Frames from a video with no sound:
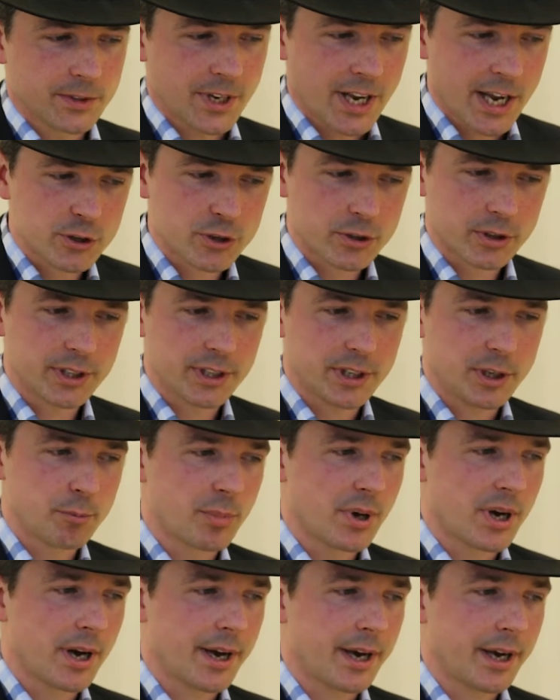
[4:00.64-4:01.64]
naturally
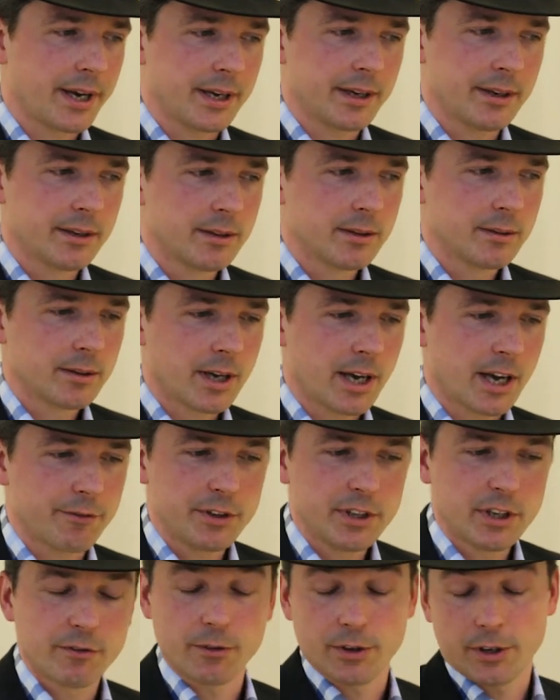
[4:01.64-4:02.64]
by
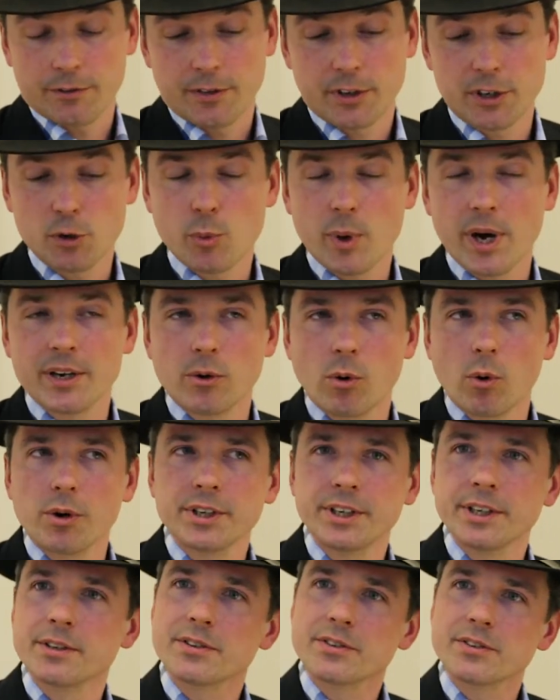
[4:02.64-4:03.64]
having a very wide
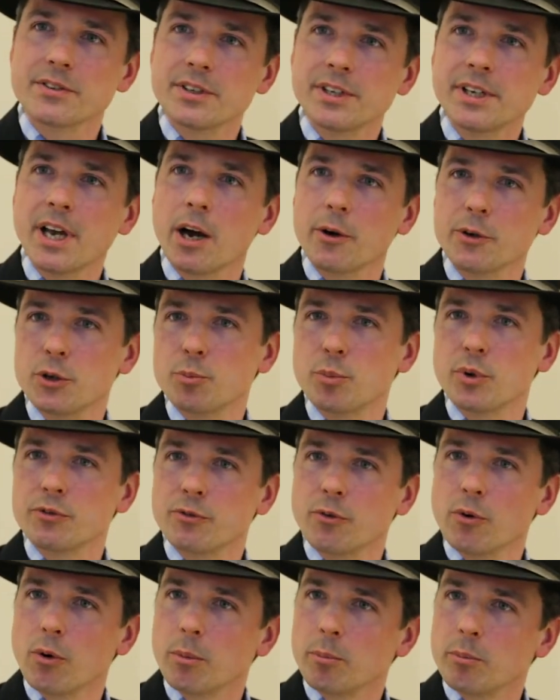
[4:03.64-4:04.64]
audience see how you
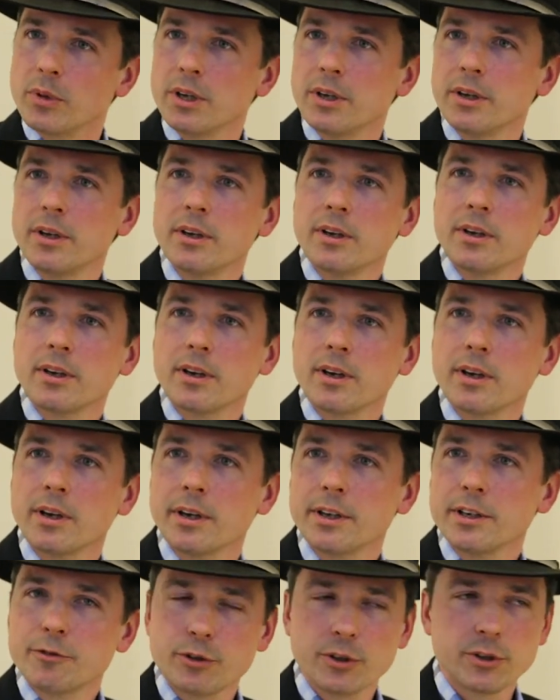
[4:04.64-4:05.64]
perform.
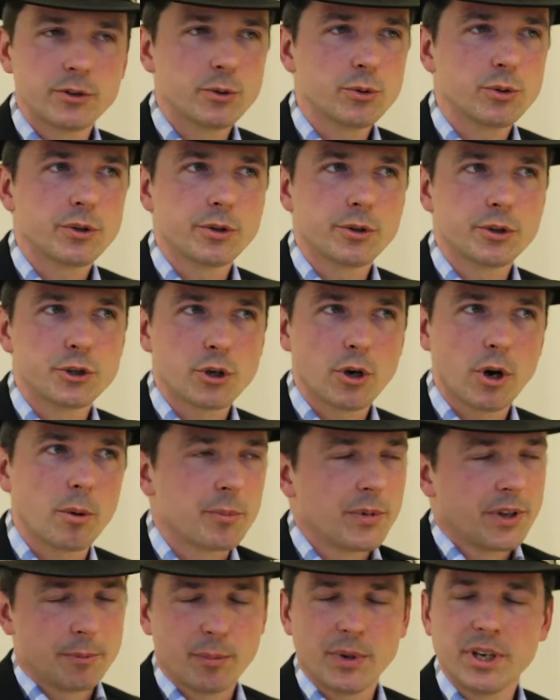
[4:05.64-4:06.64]
And if you do a good
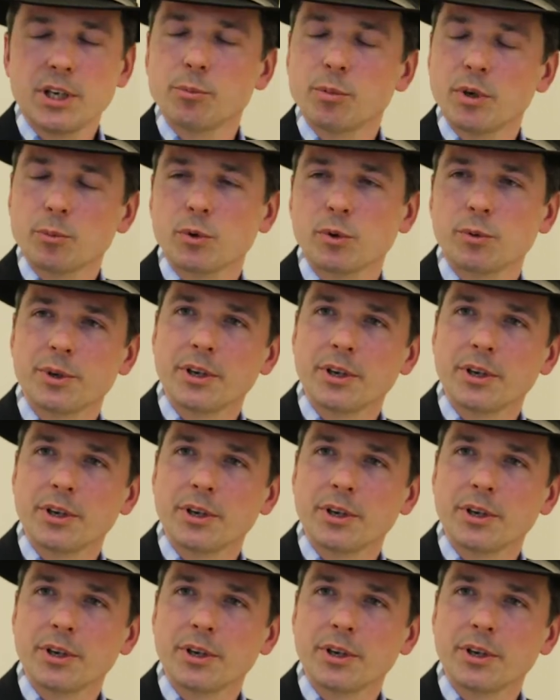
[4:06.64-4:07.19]
job, then many people